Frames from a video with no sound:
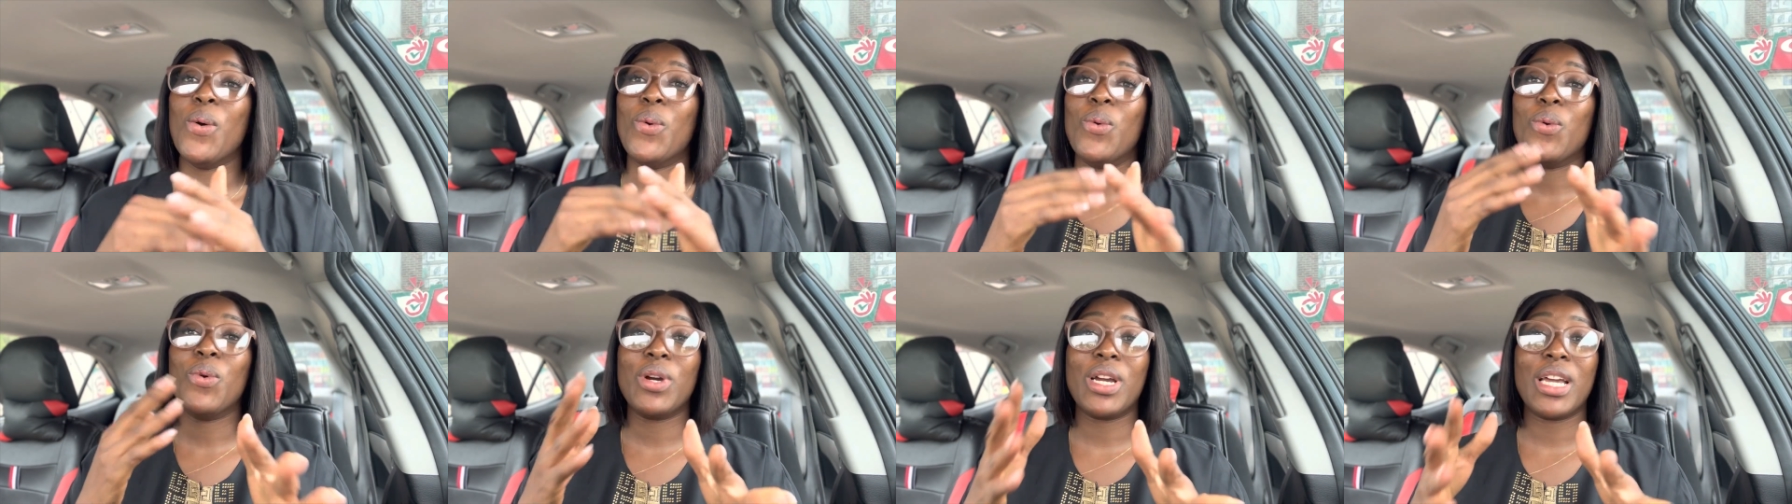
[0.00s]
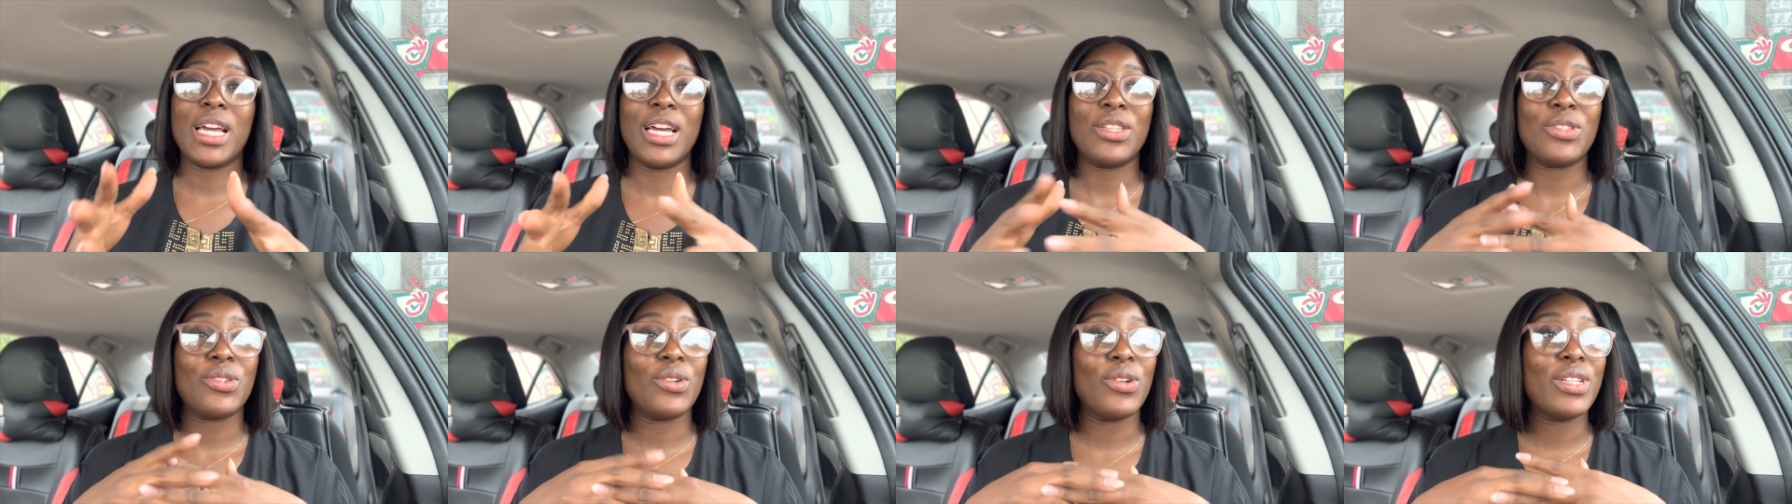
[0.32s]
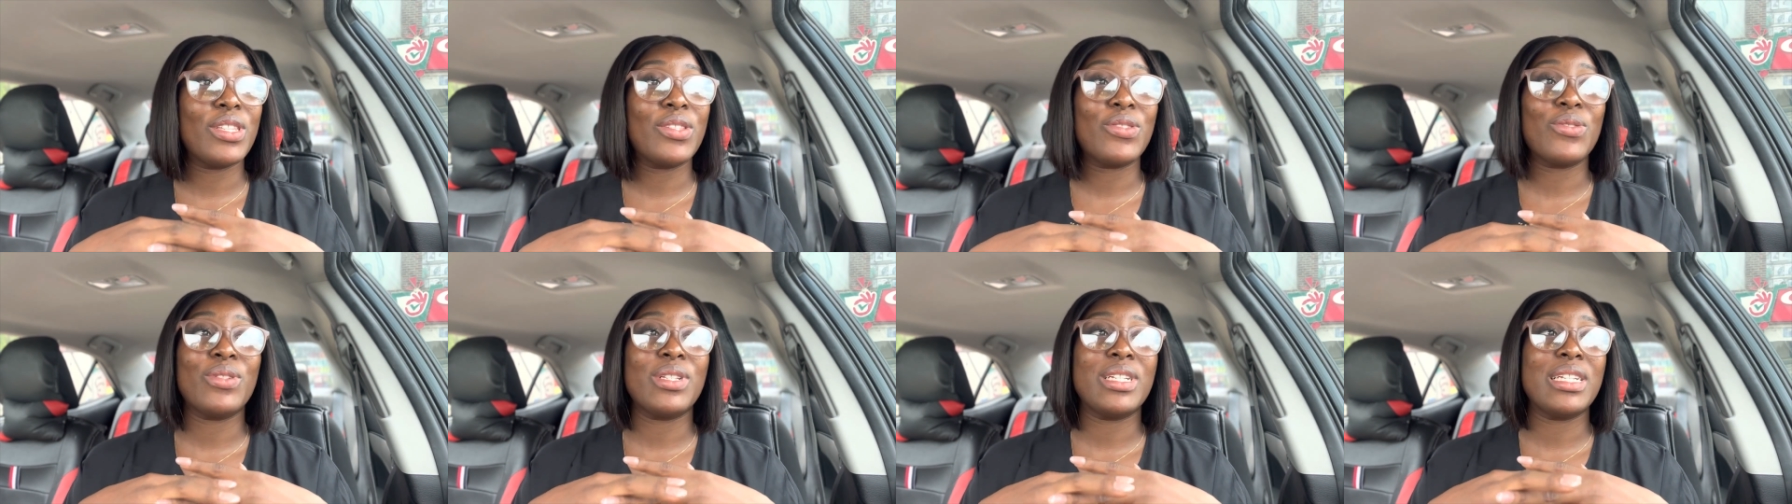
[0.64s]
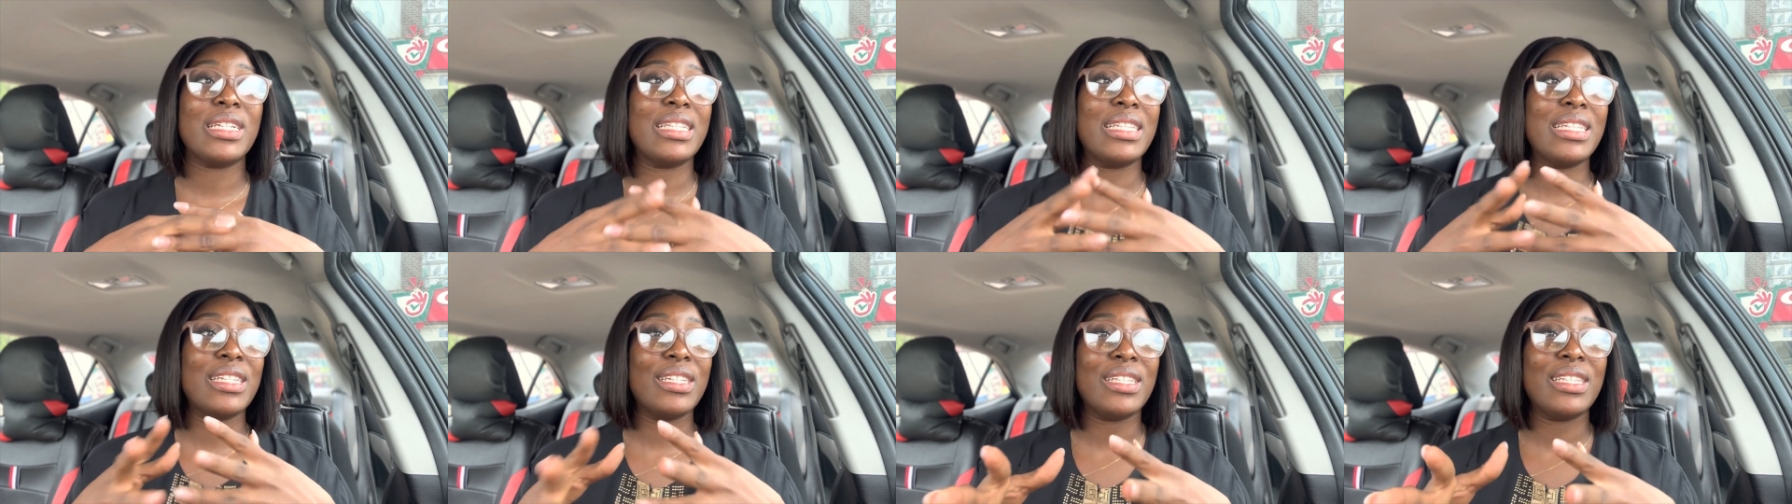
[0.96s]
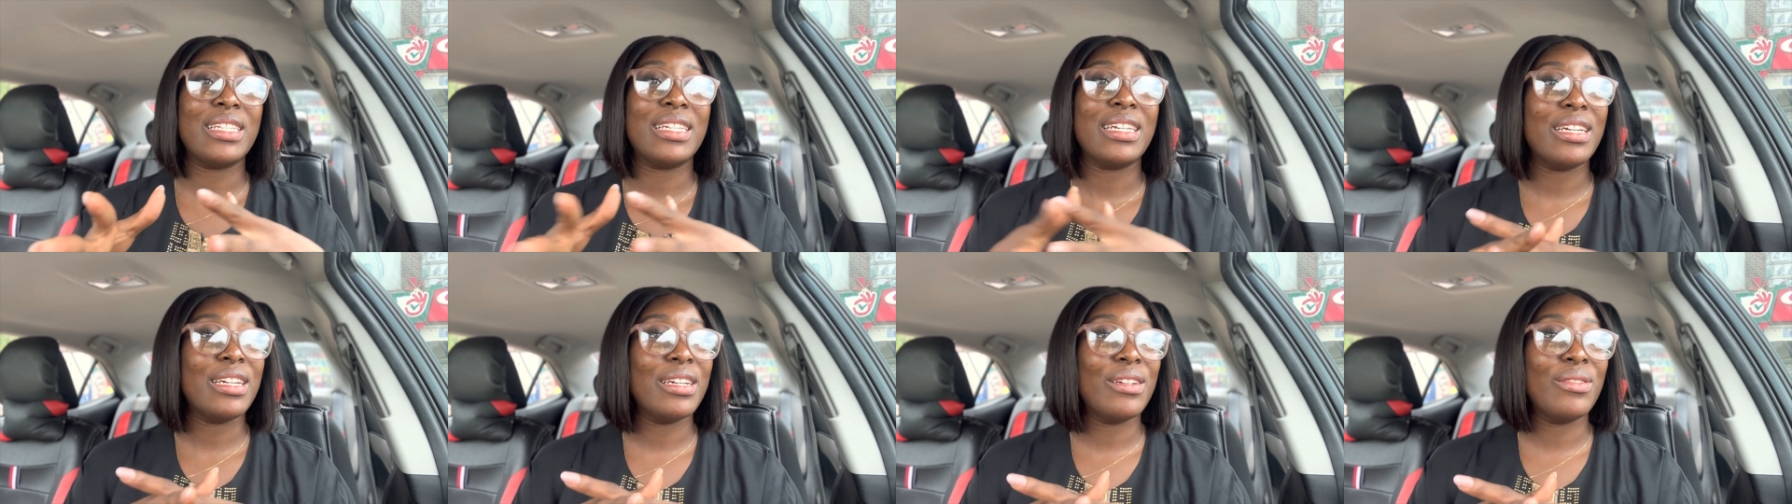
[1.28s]
We'll get onto the
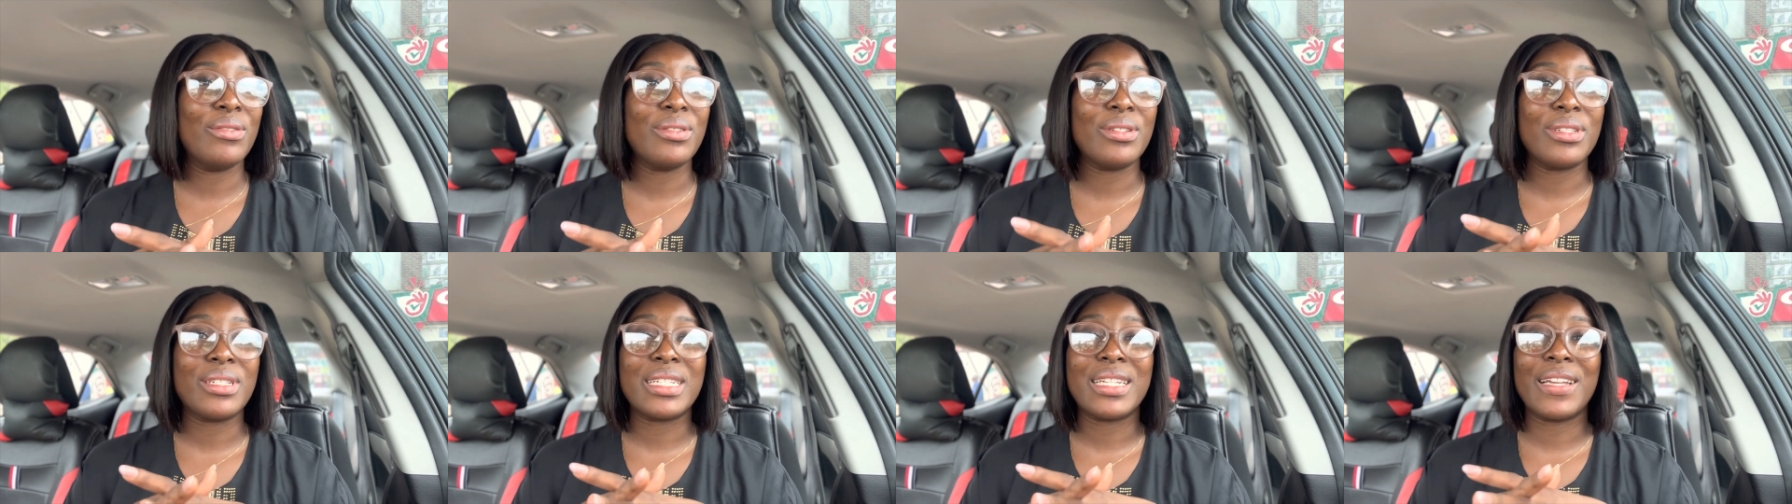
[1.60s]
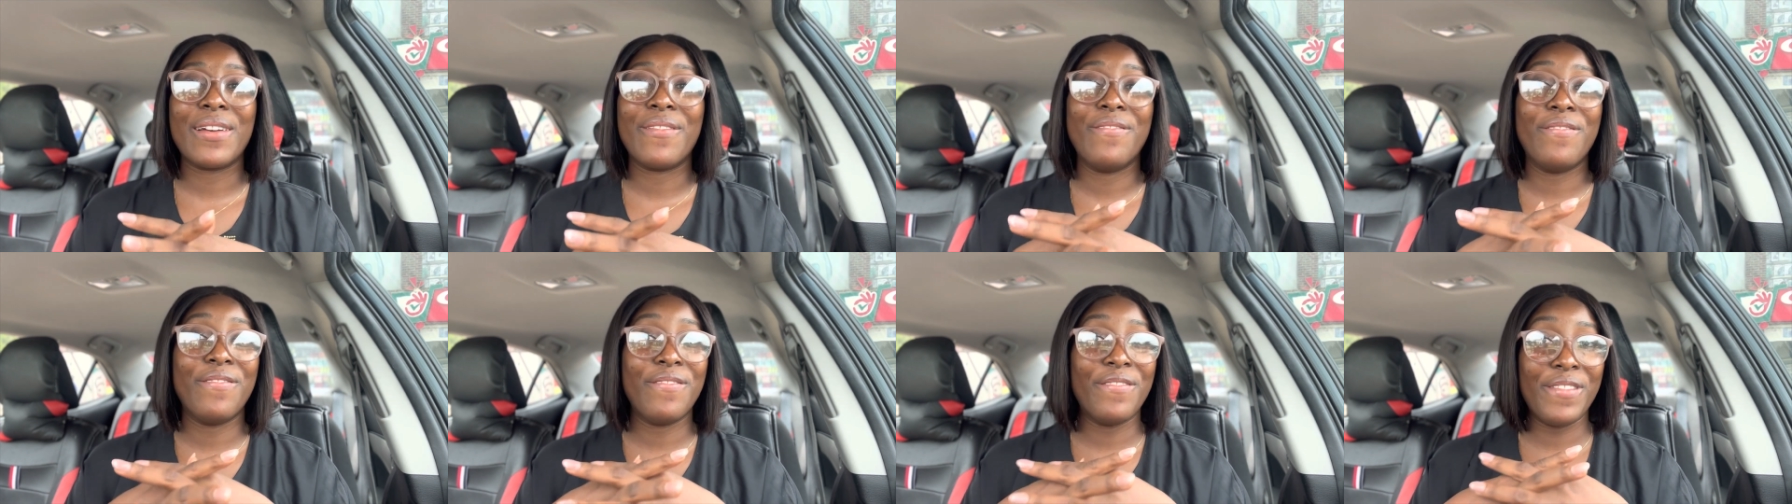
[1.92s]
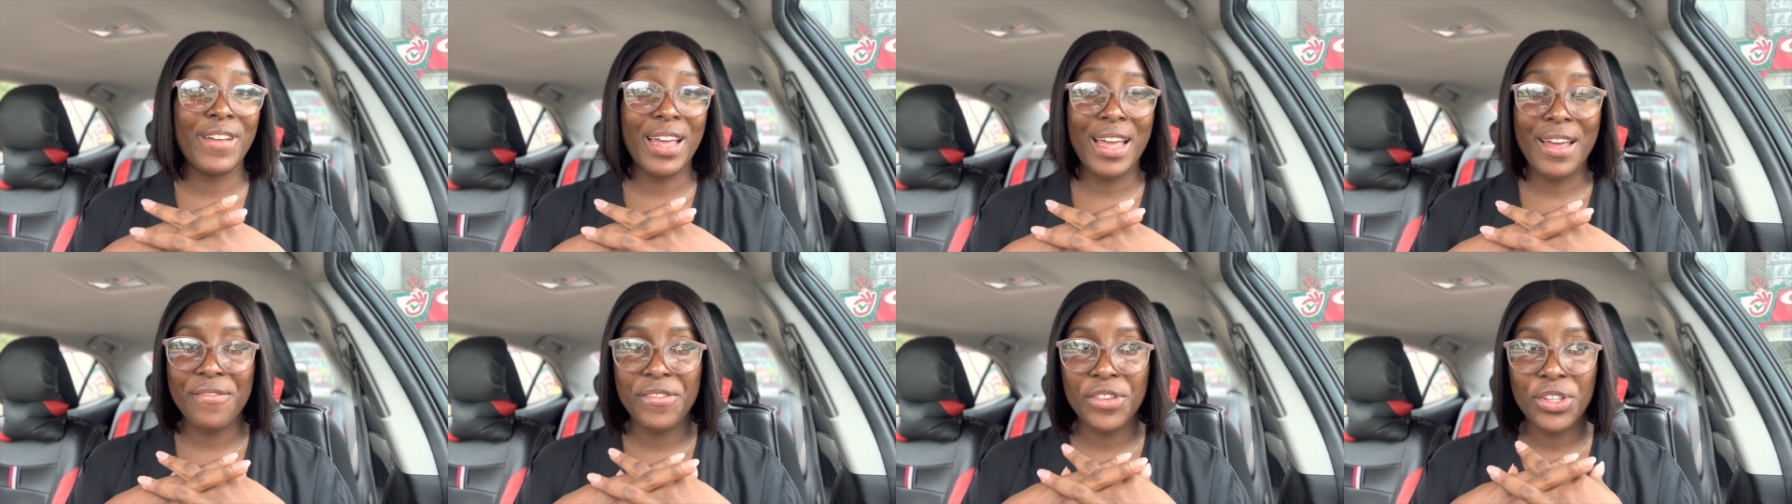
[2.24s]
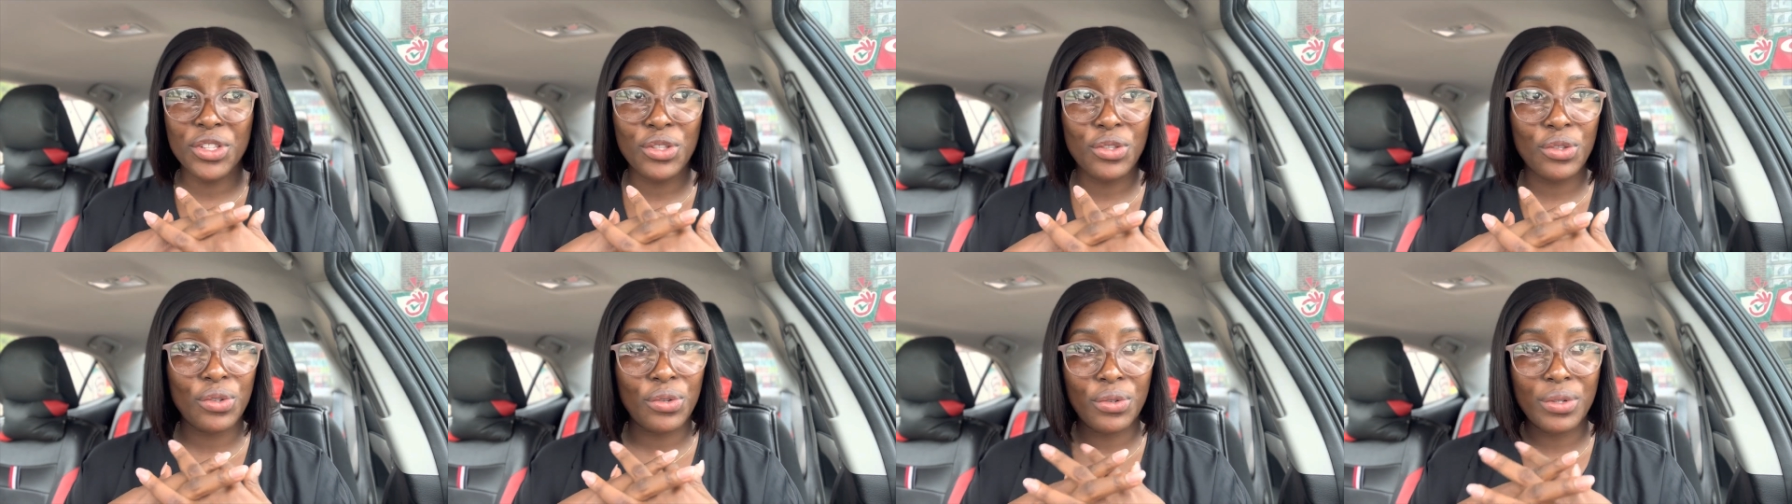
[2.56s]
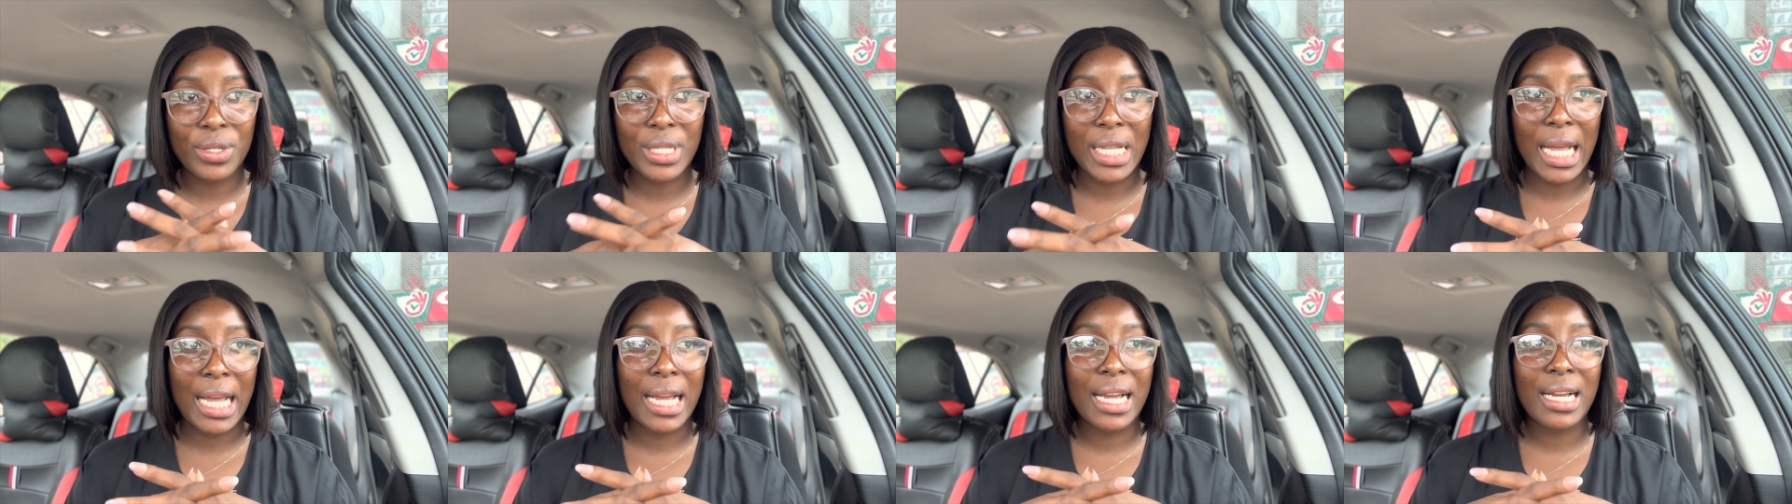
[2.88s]
details very
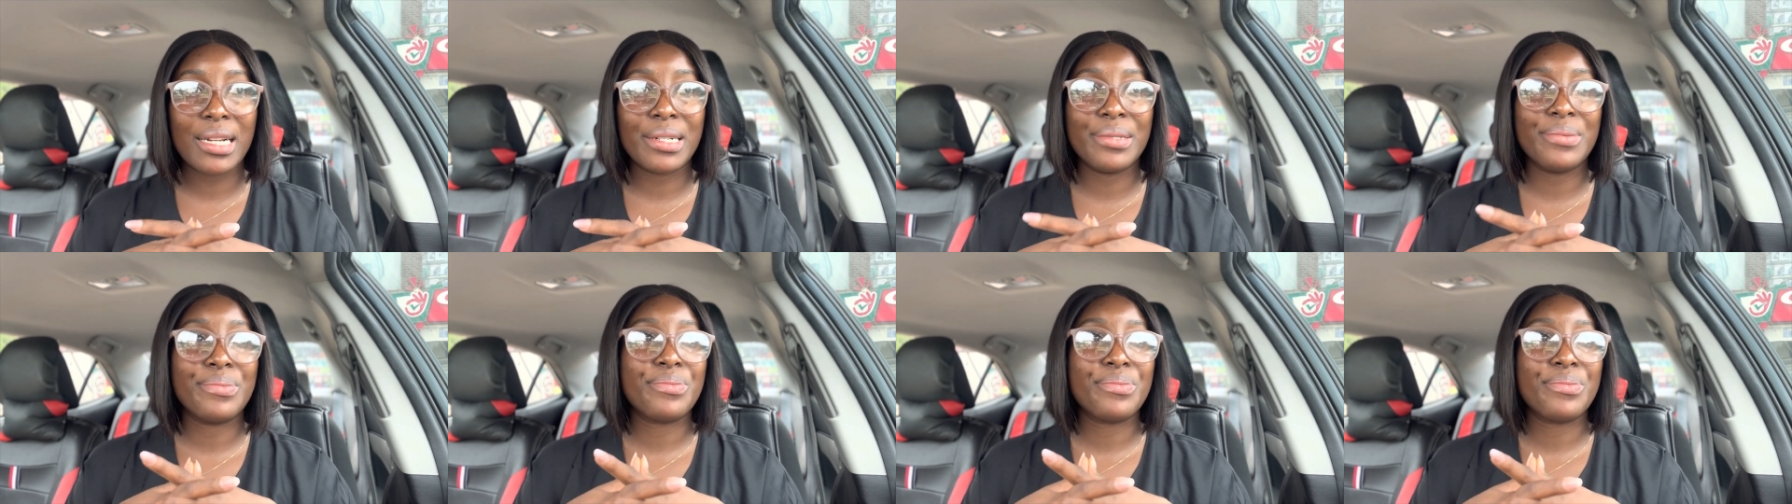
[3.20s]
soon. Like,